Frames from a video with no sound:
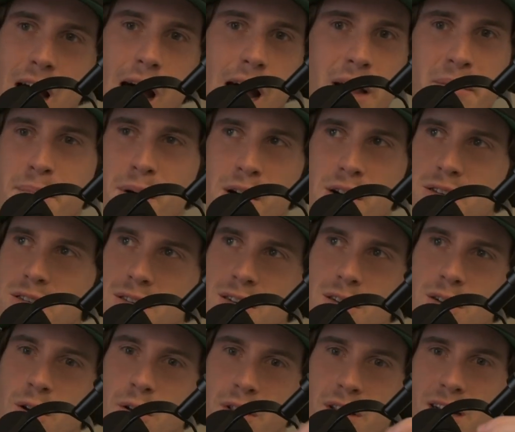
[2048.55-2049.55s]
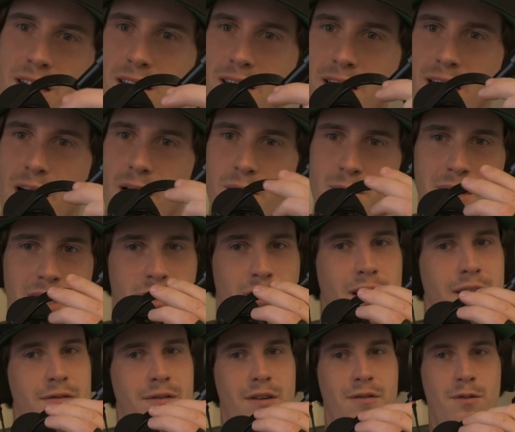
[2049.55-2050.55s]
I personally don't think that I would be a
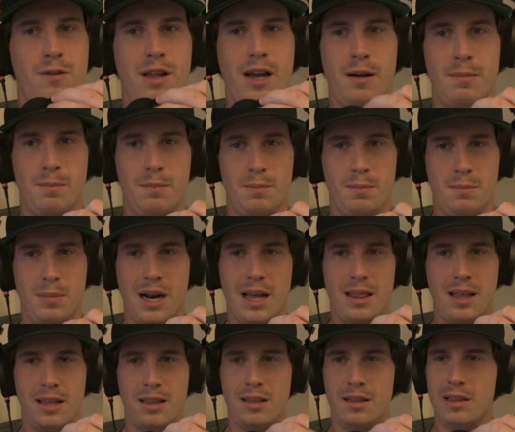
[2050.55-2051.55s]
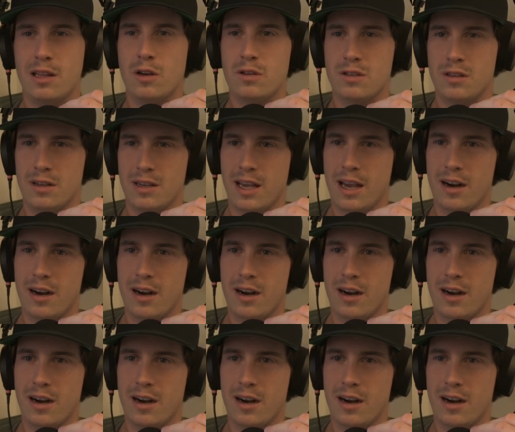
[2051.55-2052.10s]
great fit for that, but I think that those are the